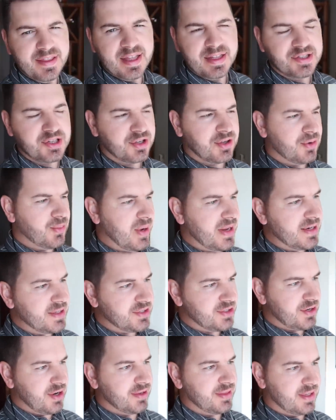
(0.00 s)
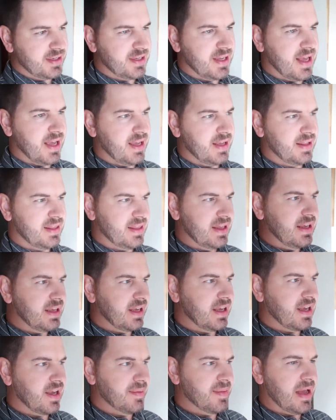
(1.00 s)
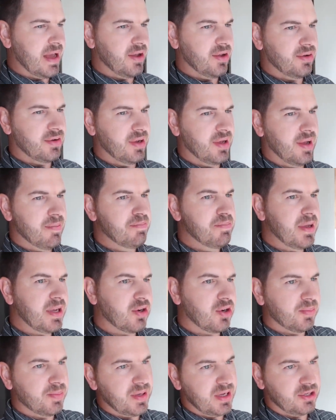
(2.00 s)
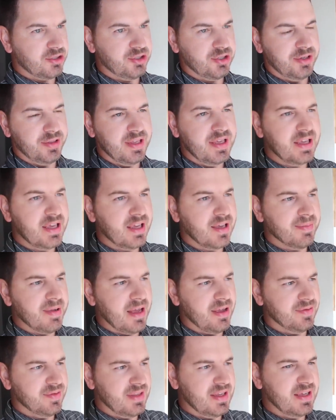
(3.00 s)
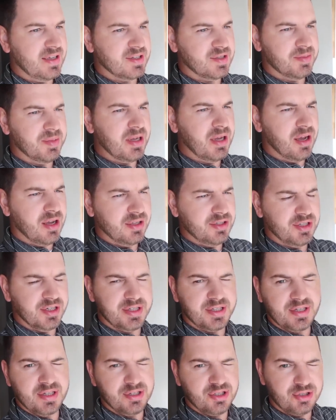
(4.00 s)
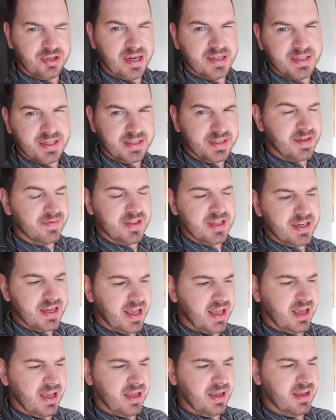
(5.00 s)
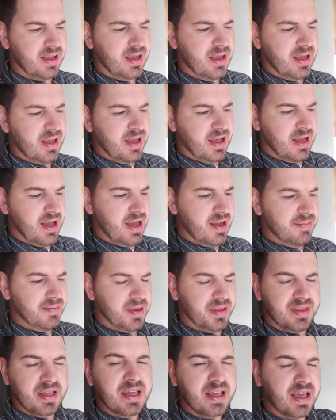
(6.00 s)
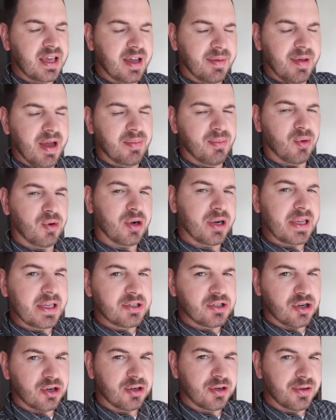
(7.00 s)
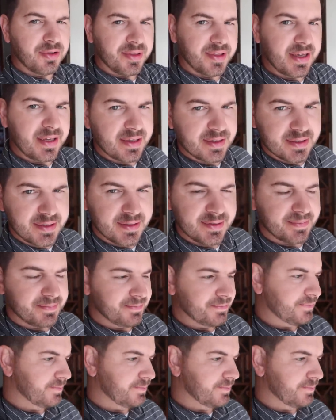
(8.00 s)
that that's a good way to start the day, thinking about a bigger picture, thinking about things beyond just the stresses of the day, but thinking about more eternal things.